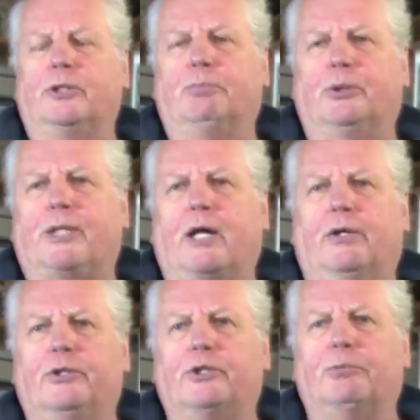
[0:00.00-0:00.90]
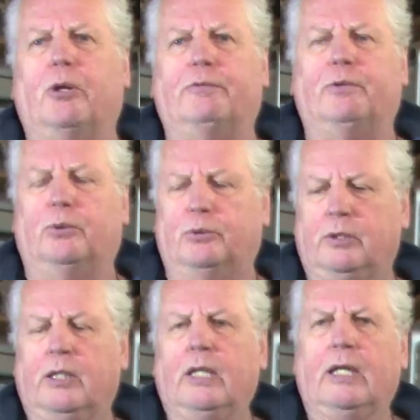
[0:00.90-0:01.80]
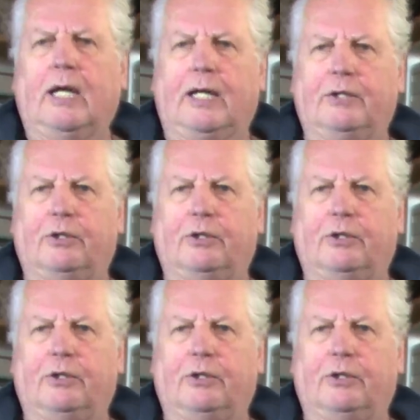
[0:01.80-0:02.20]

You put that on your smartphone and you